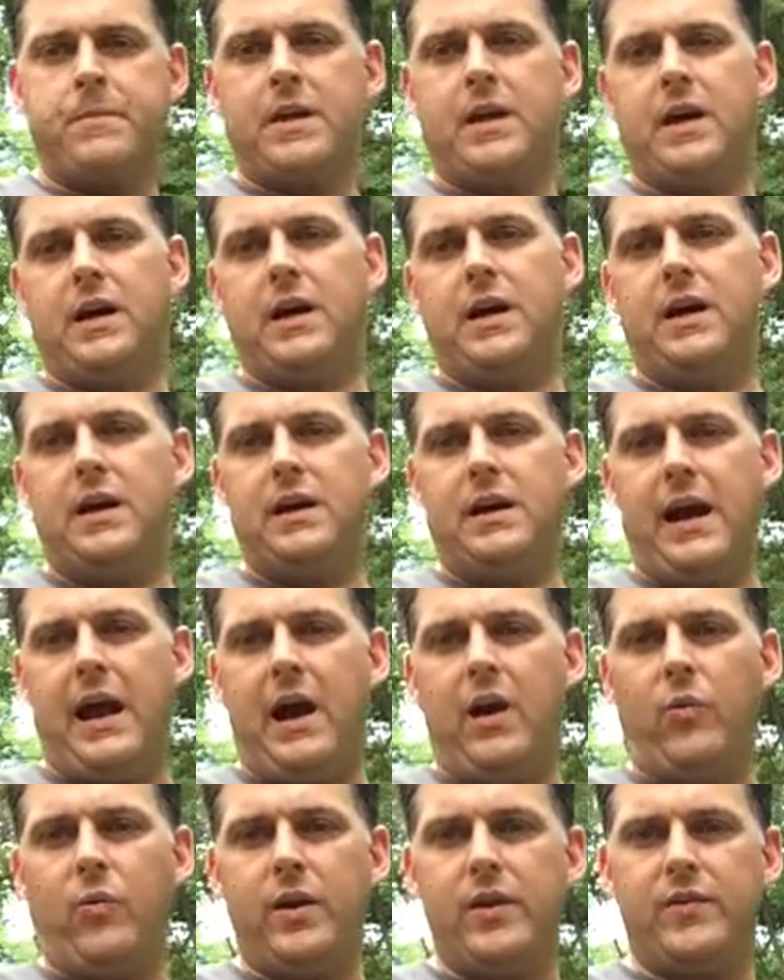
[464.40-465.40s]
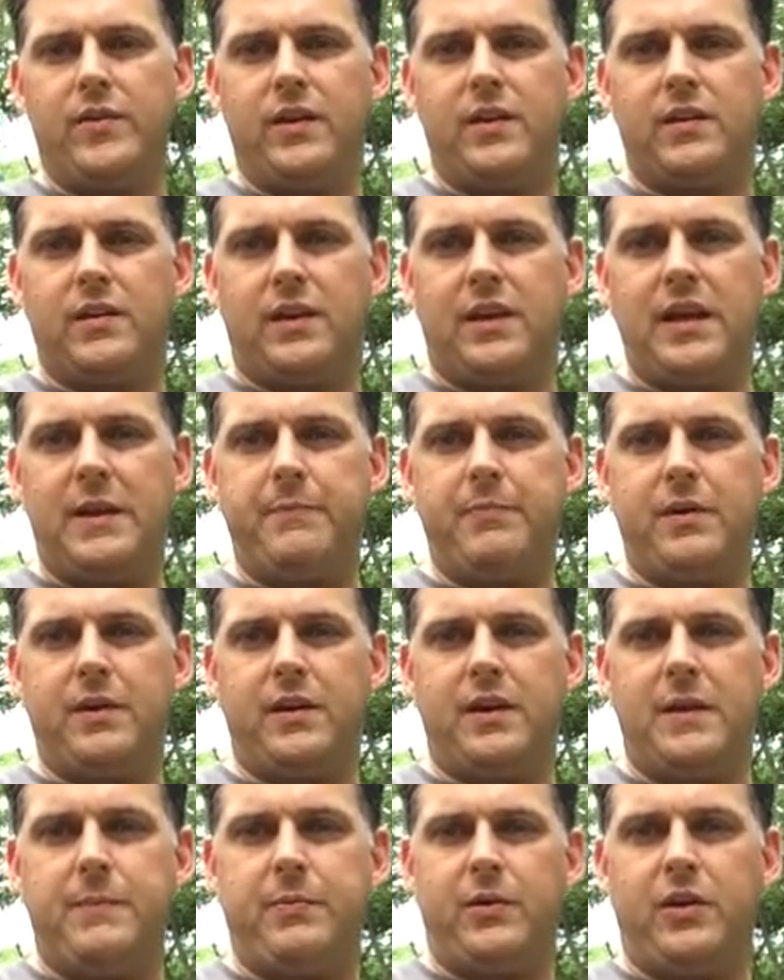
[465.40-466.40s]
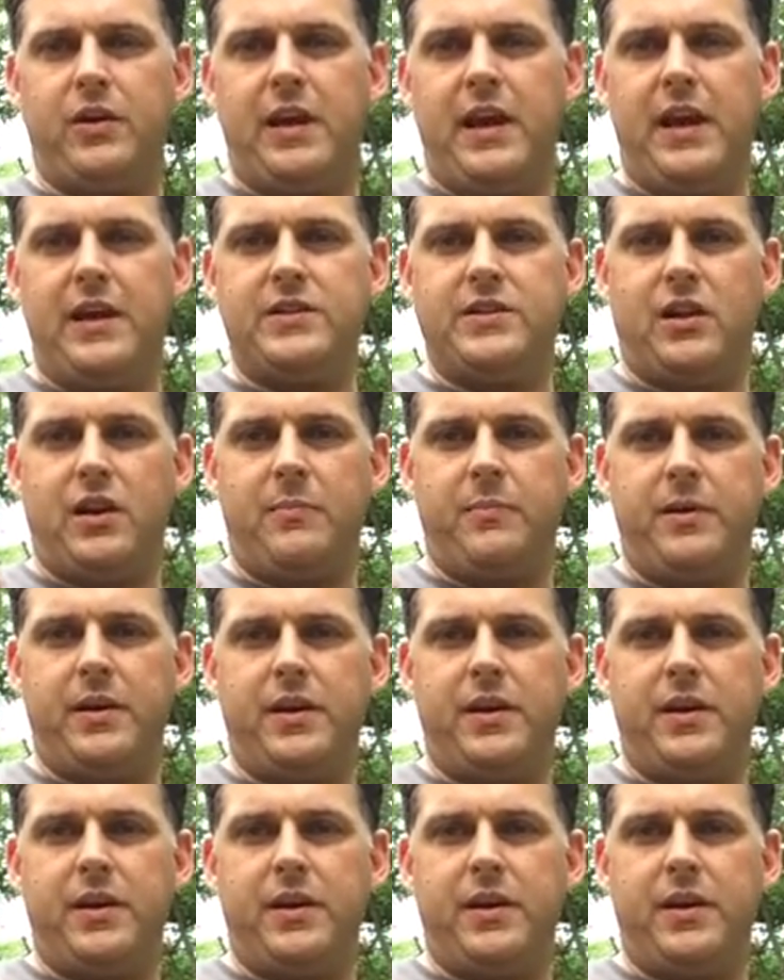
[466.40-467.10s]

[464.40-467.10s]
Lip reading: out with you to keep a good edge on it.